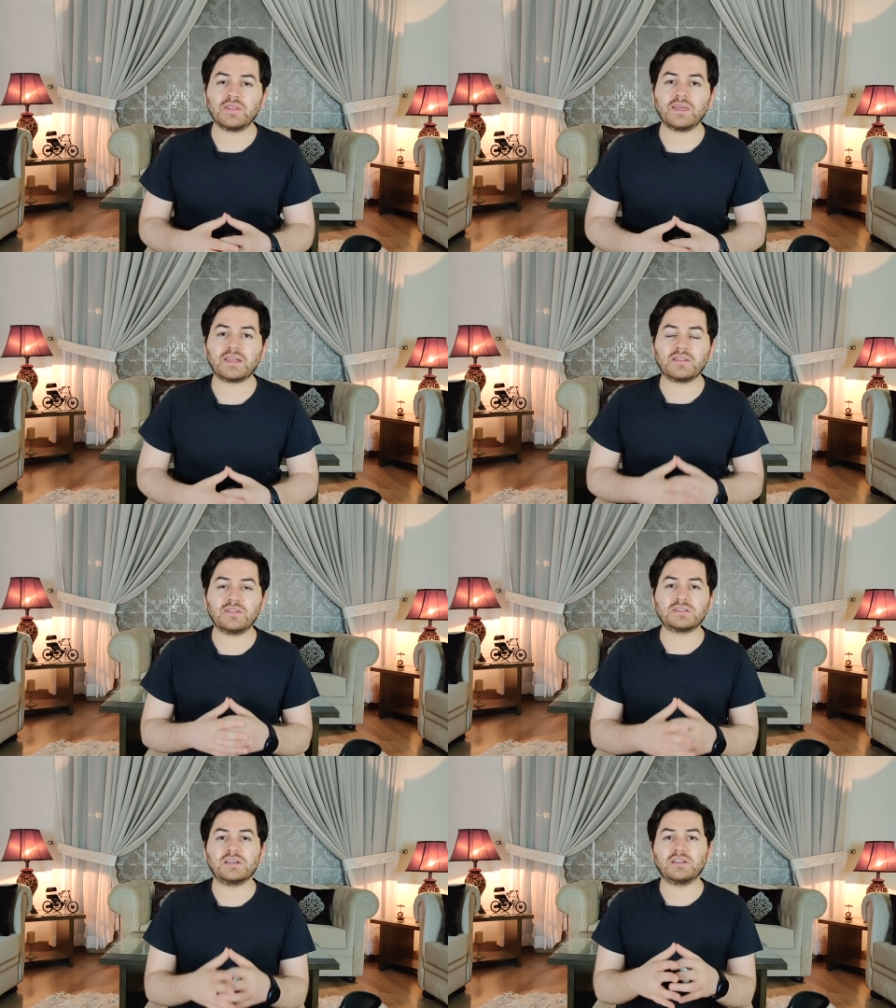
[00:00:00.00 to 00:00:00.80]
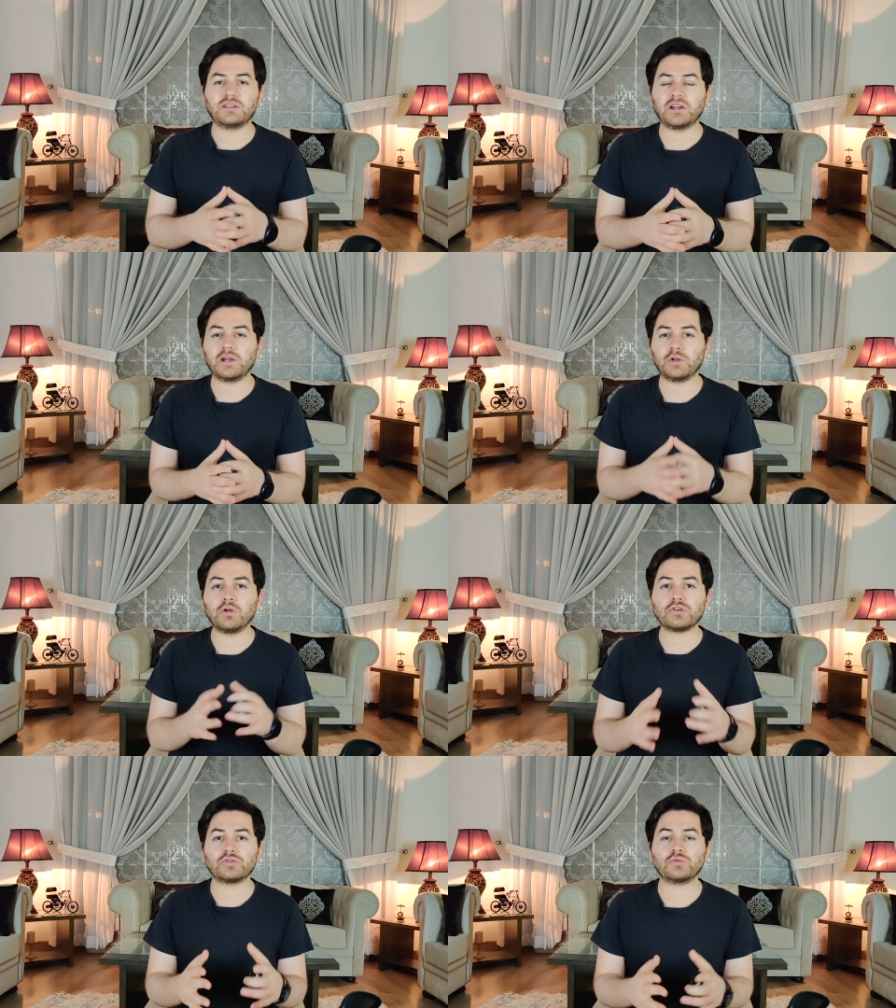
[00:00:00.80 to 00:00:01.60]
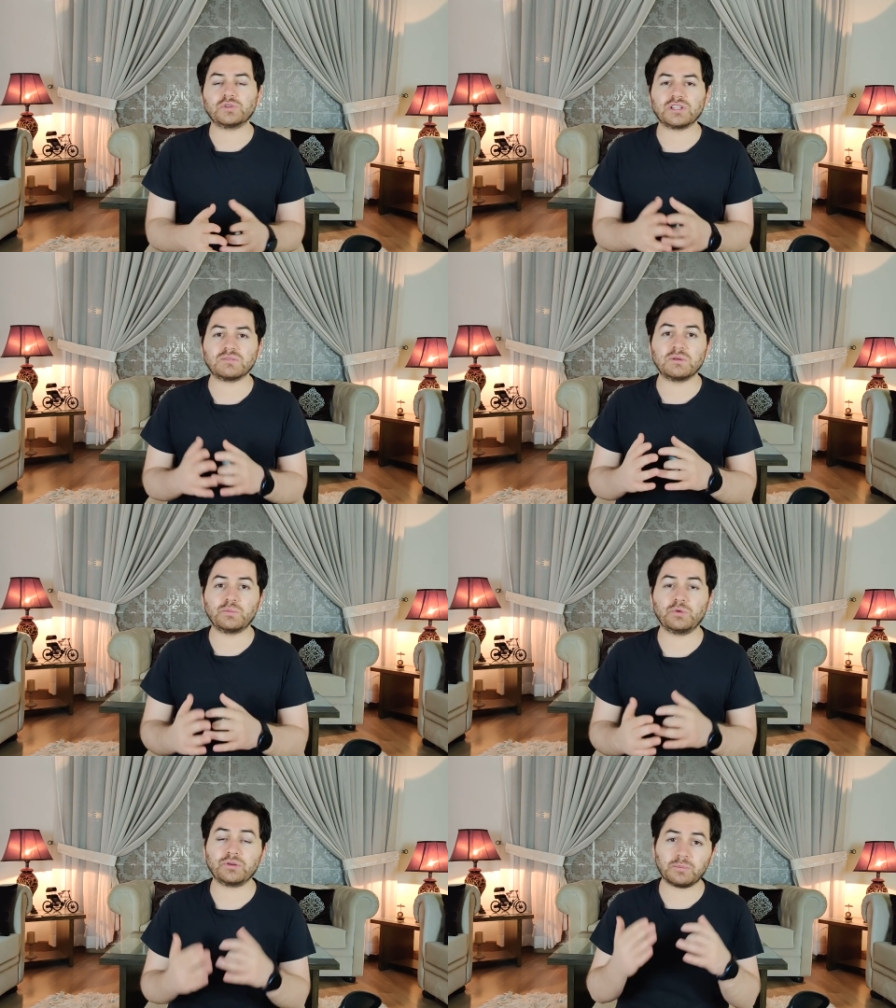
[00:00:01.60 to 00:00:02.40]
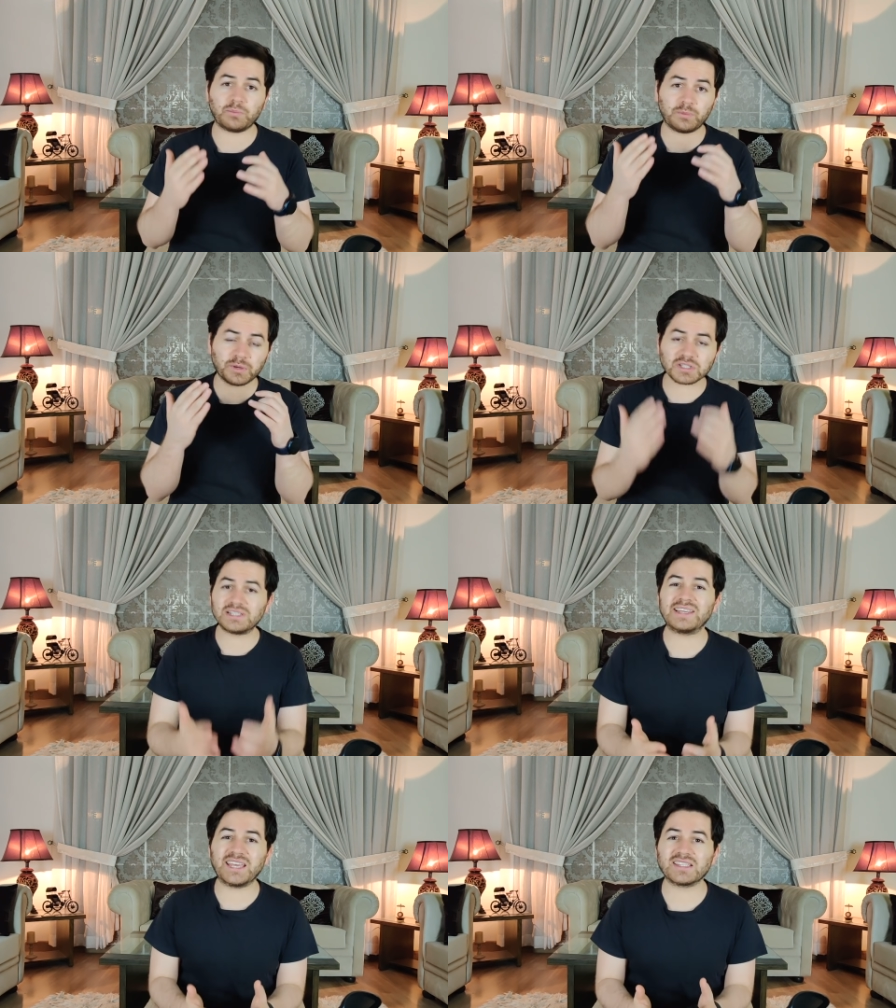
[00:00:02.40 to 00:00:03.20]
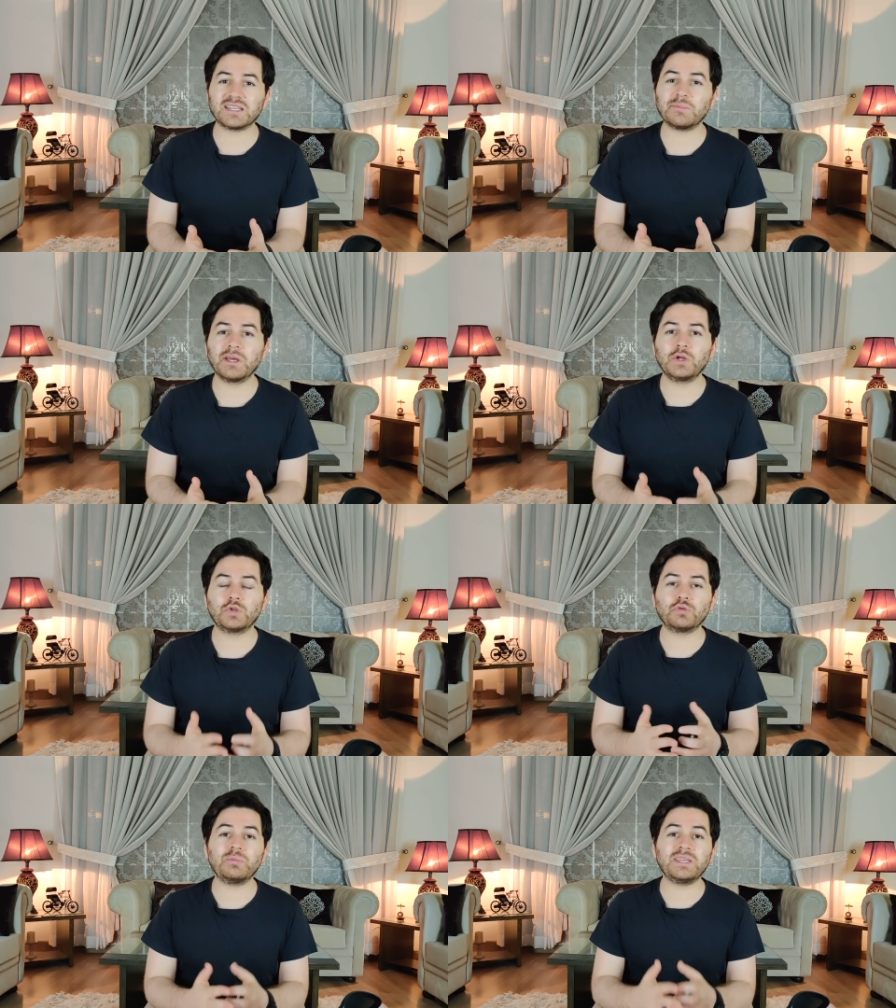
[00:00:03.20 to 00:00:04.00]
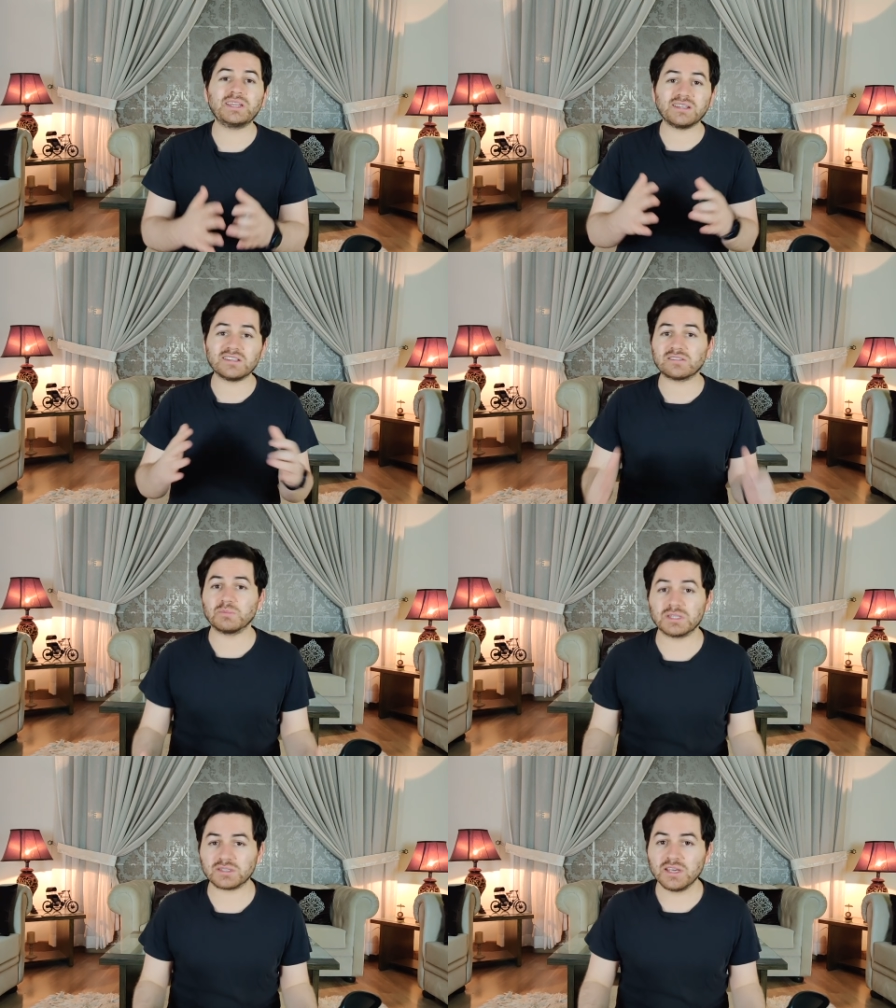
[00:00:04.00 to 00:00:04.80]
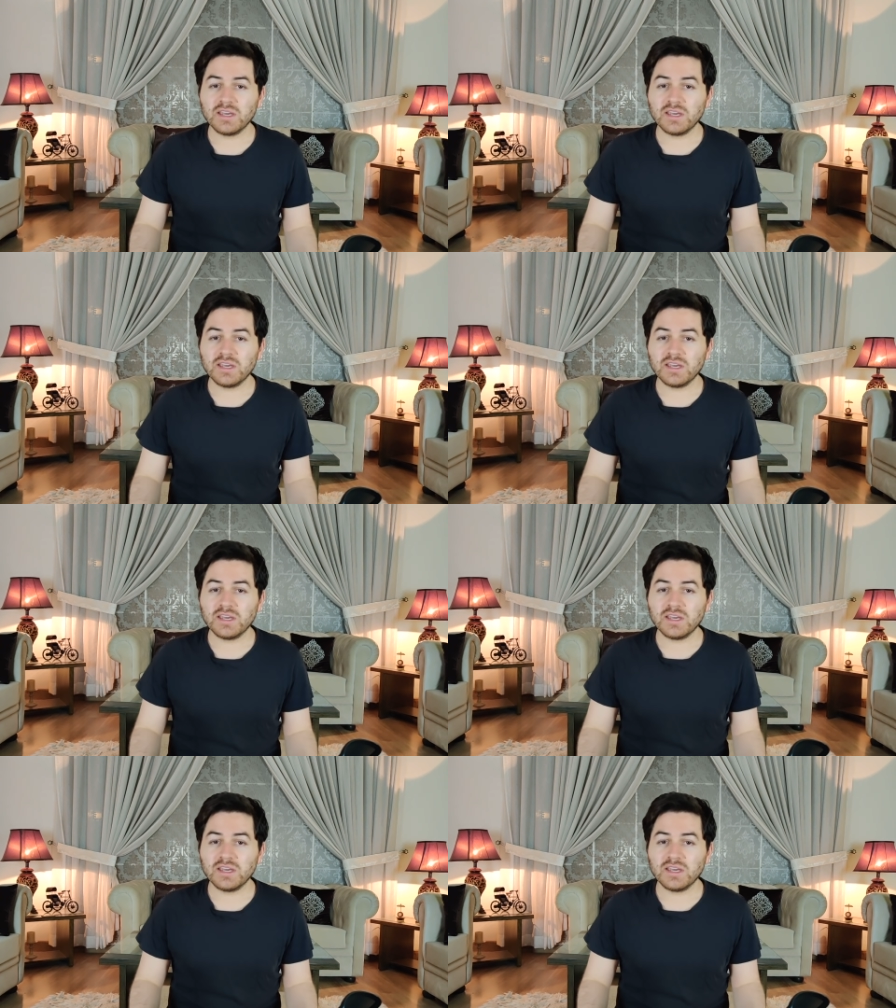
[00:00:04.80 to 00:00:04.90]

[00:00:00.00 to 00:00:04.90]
that this entire lawsuit which has been put personally against them to be dismissed.